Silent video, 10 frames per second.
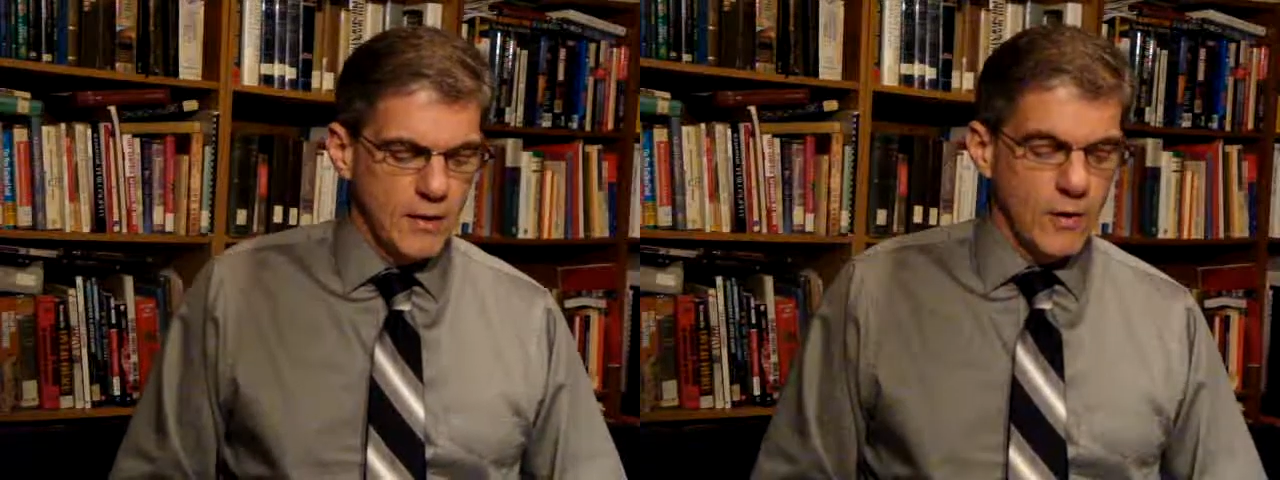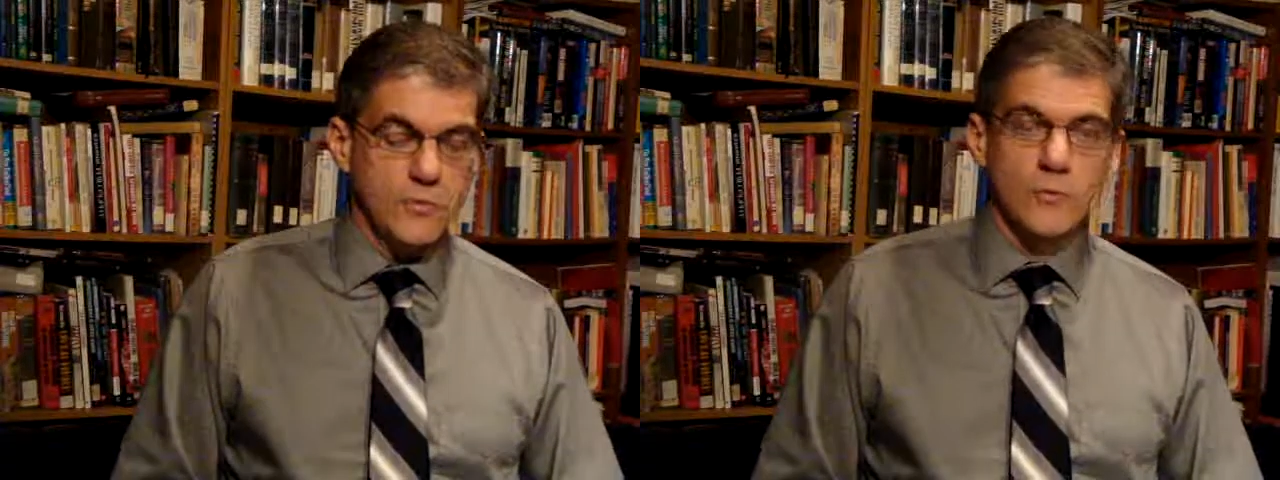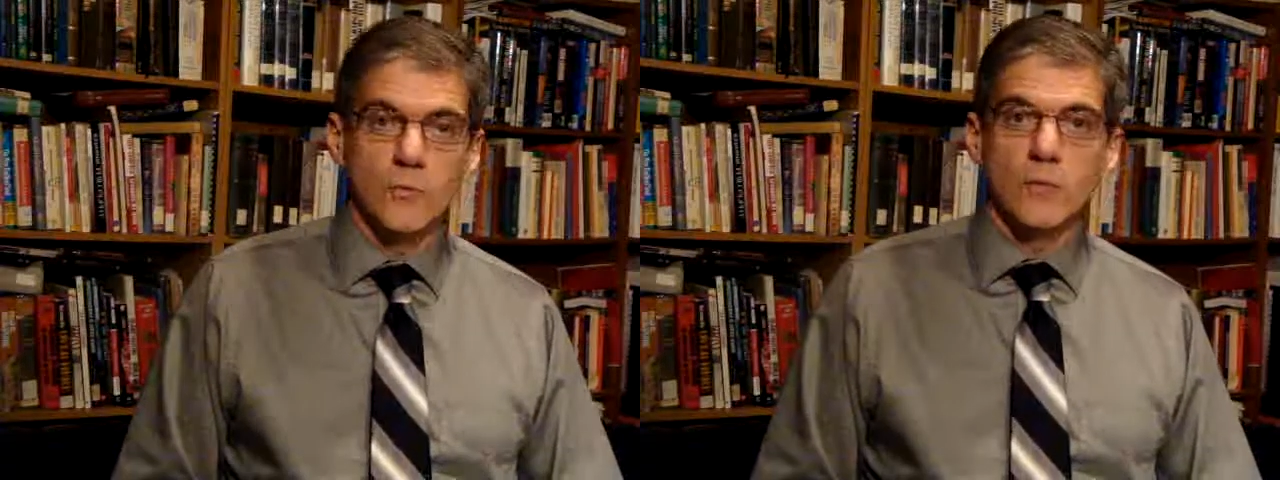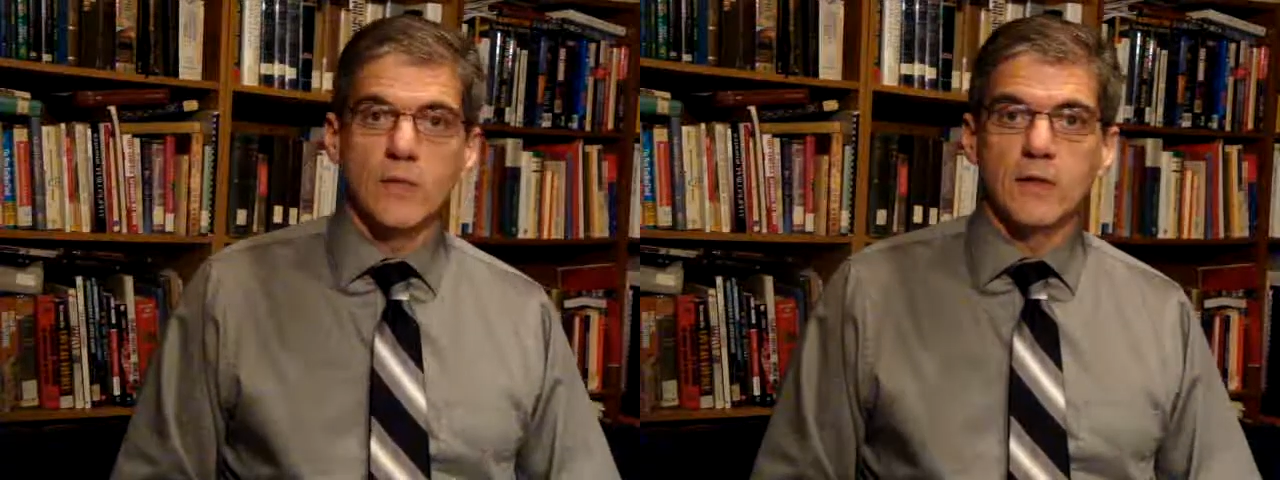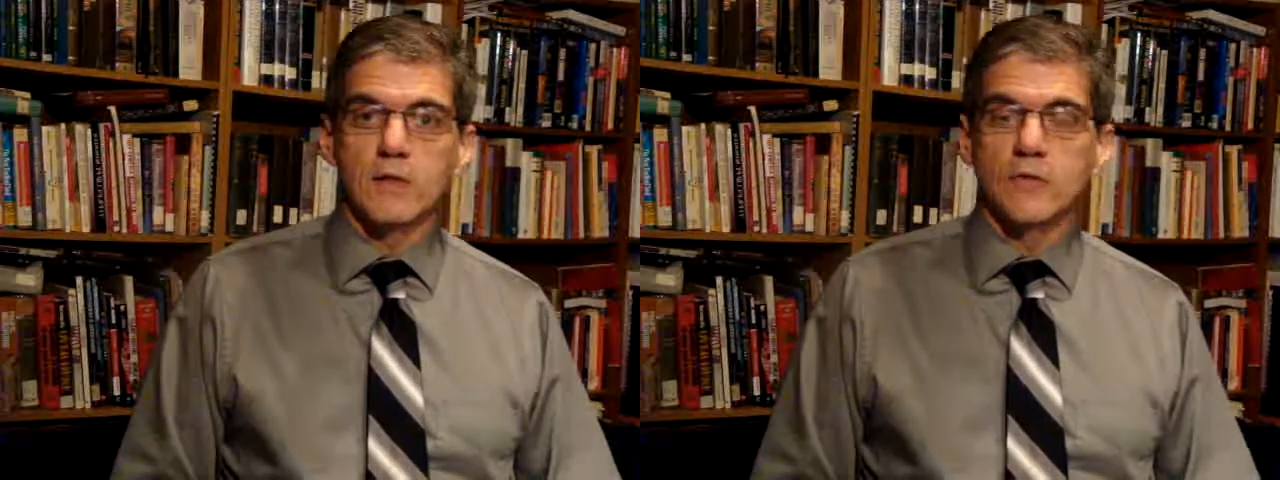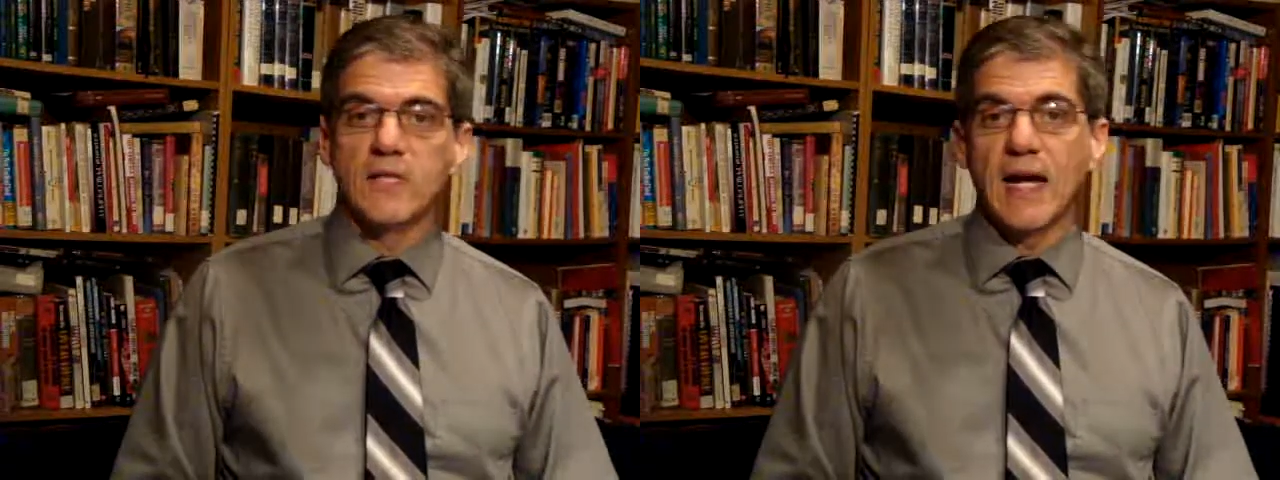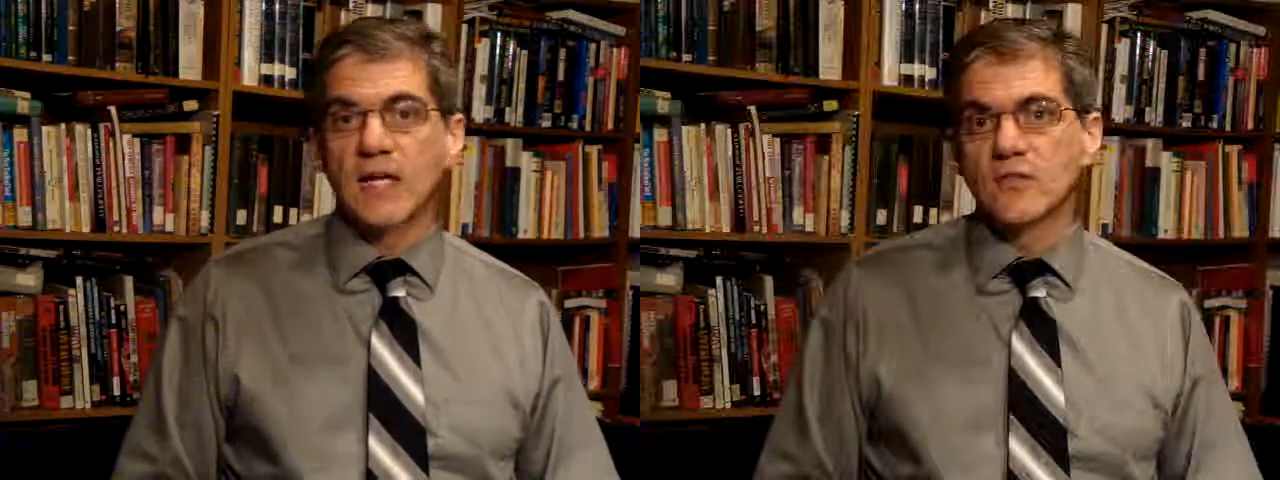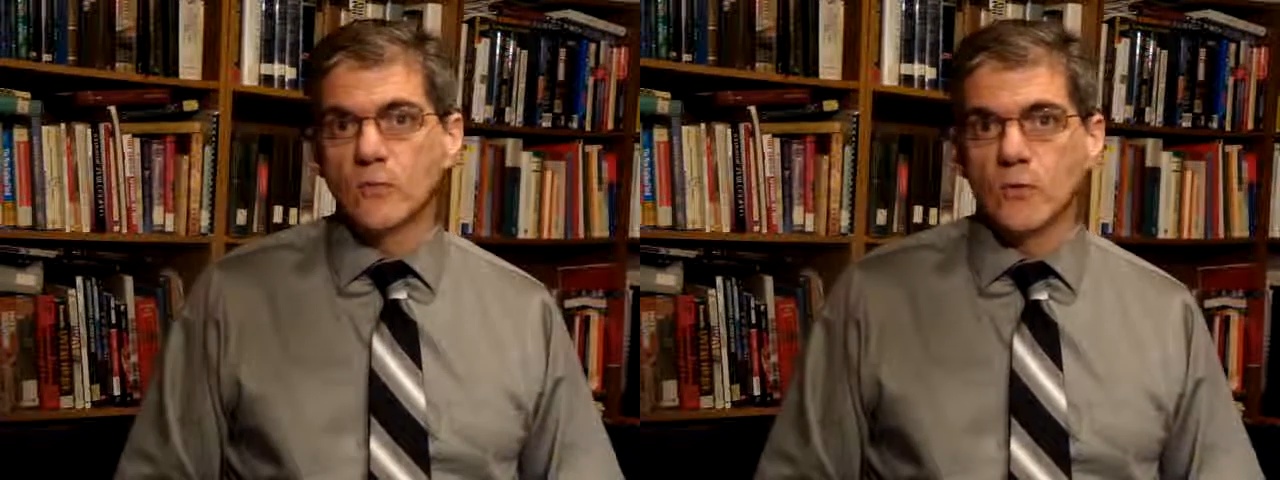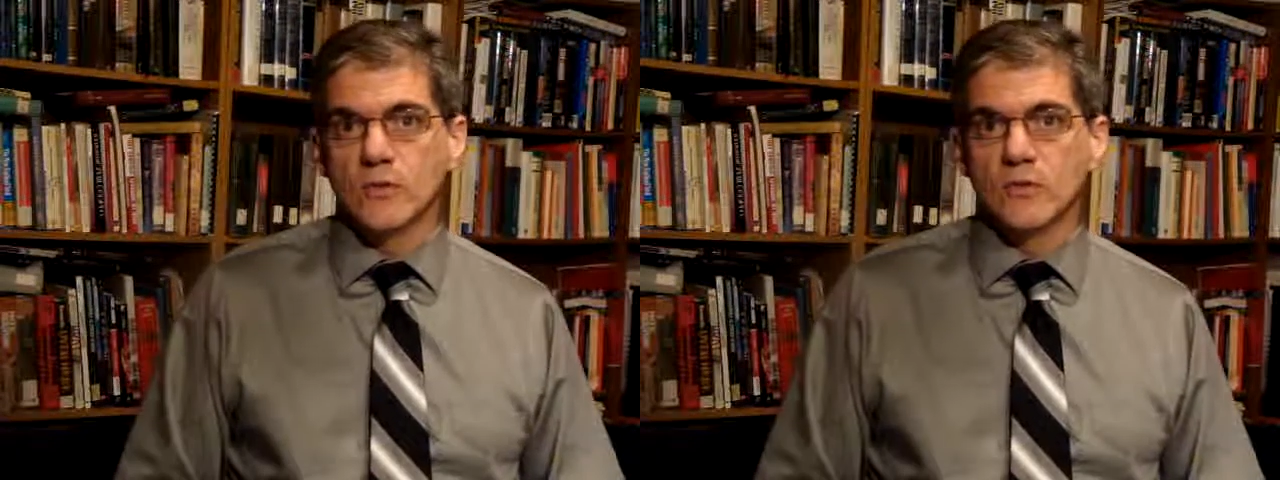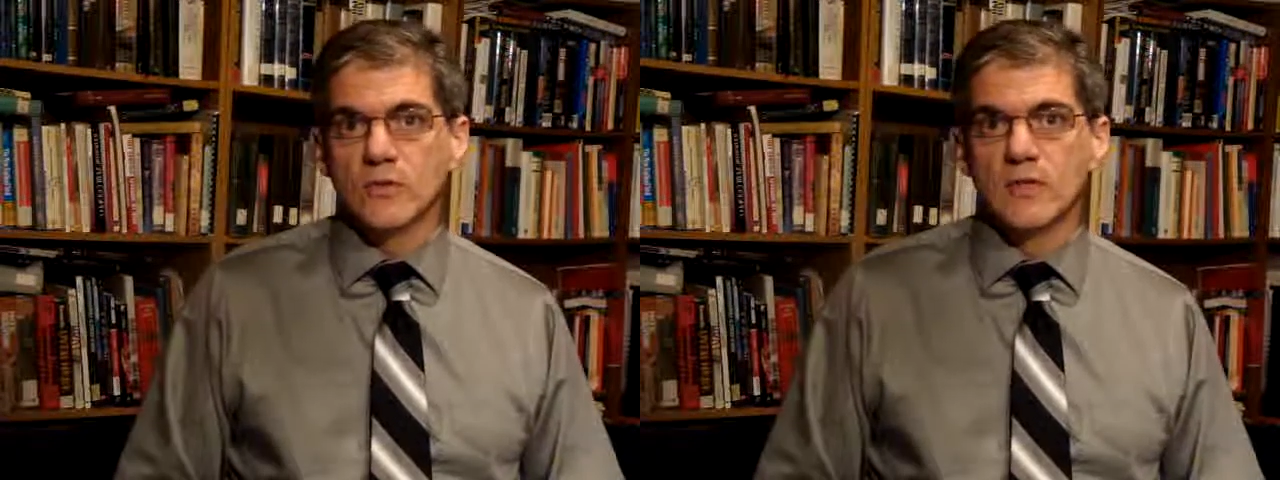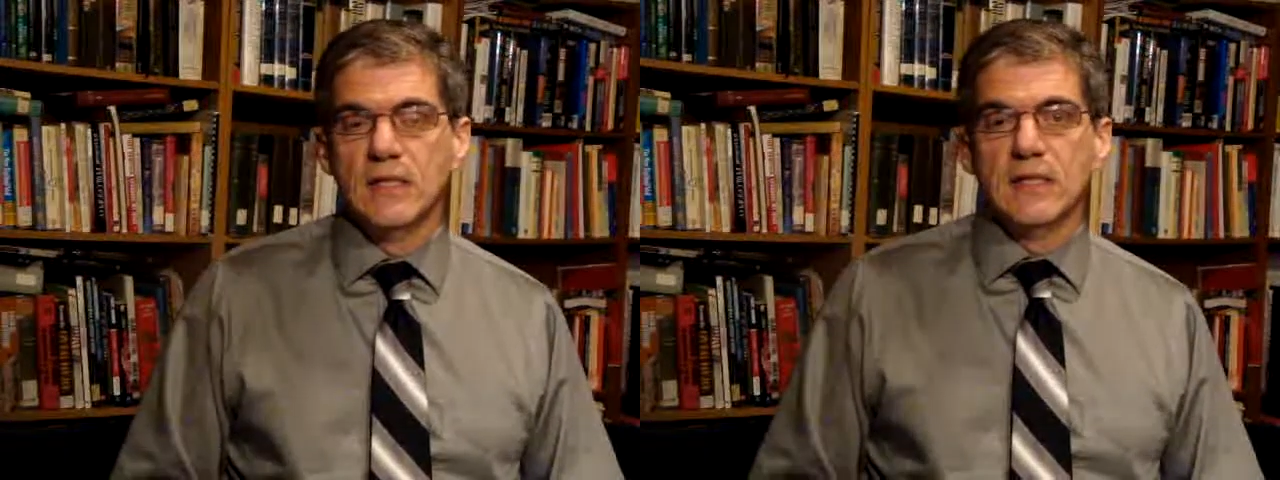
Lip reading: Also, we can use task forces.